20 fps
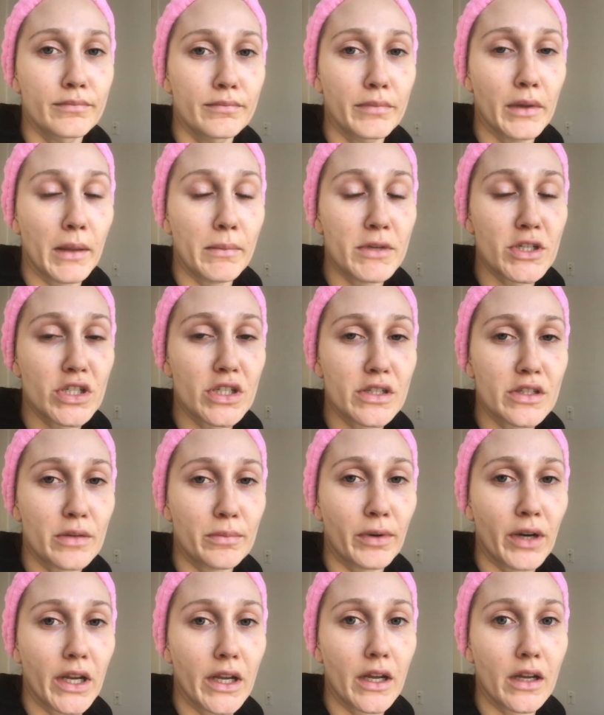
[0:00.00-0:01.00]
blemishes or
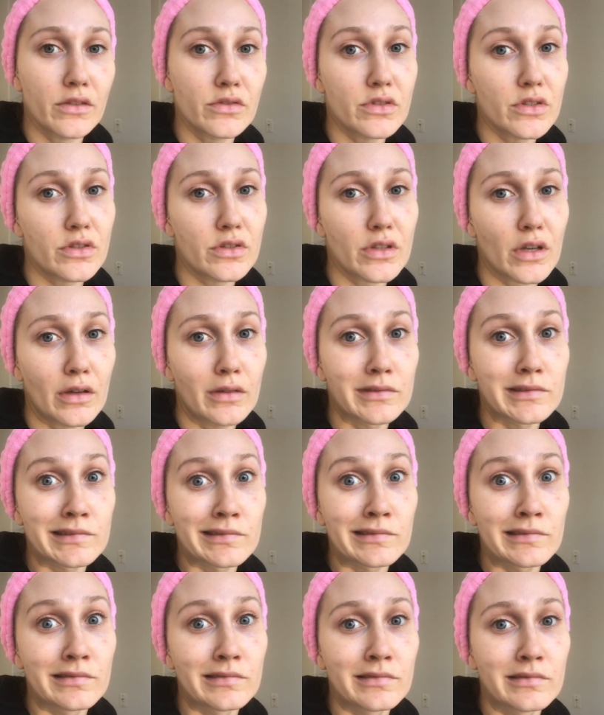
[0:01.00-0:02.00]
breakouts. So
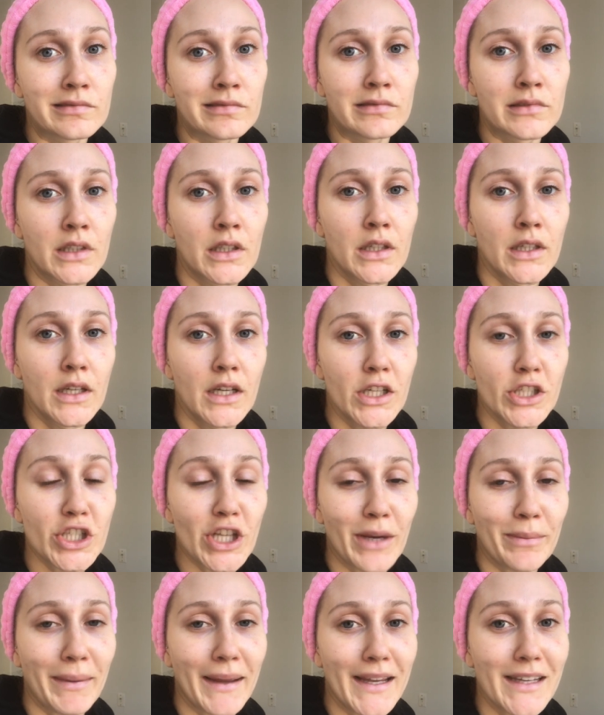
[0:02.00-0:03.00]

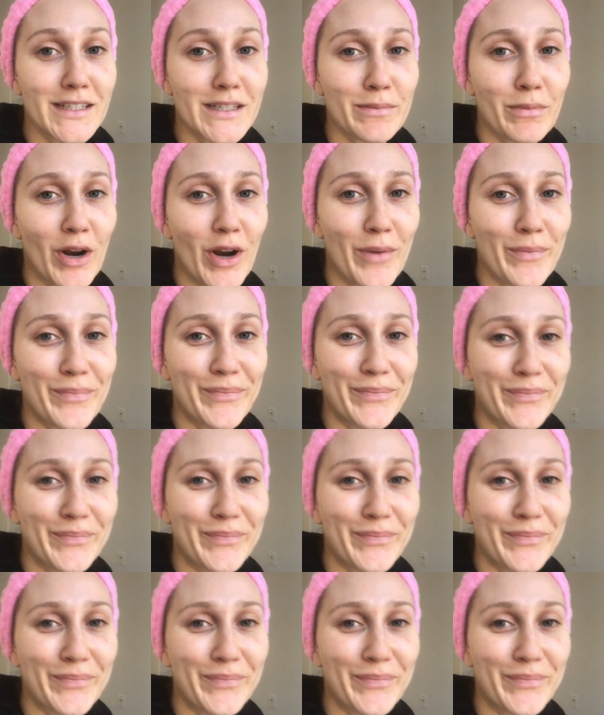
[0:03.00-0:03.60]
check back in tomorrow.